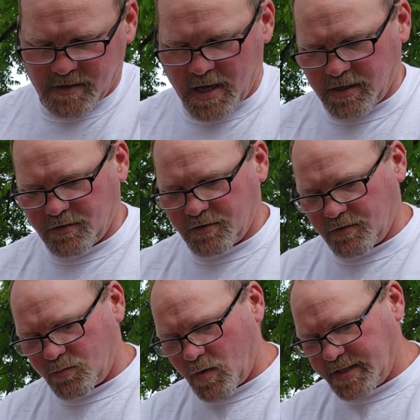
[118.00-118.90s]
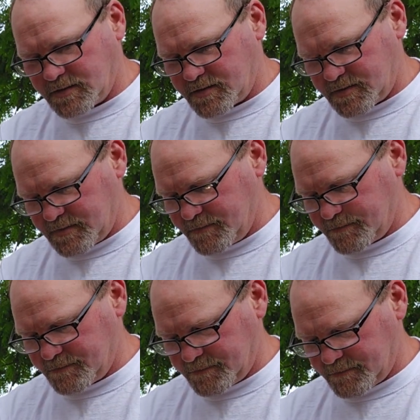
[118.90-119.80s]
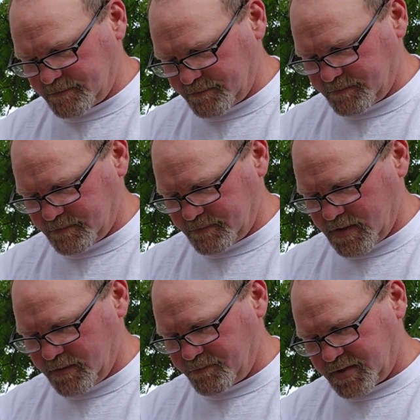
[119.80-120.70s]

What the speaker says: I don't know the weights in